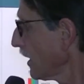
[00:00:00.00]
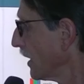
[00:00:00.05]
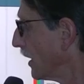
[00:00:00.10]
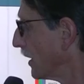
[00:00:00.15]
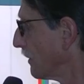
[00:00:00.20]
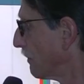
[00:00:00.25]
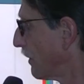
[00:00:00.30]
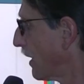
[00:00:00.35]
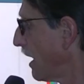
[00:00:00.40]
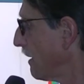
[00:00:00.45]

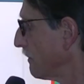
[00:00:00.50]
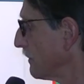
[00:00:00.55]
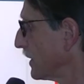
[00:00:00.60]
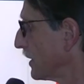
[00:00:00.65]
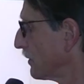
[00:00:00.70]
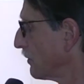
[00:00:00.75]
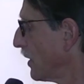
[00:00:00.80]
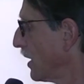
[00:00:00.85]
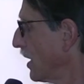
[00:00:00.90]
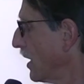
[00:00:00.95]
And the problem
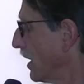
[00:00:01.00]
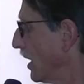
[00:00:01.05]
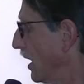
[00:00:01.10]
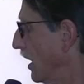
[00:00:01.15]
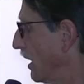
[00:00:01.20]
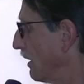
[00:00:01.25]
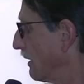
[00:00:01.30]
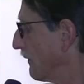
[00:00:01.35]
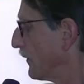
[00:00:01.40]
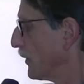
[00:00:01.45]
is,
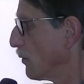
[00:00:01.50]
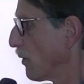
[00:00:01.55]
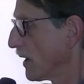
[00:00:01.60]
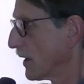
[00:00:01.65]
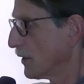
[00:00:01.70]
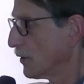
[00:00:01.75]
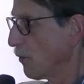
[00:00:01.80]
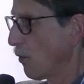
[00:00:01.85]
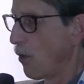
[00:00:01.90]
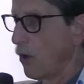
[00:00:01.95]
uh, if you want to do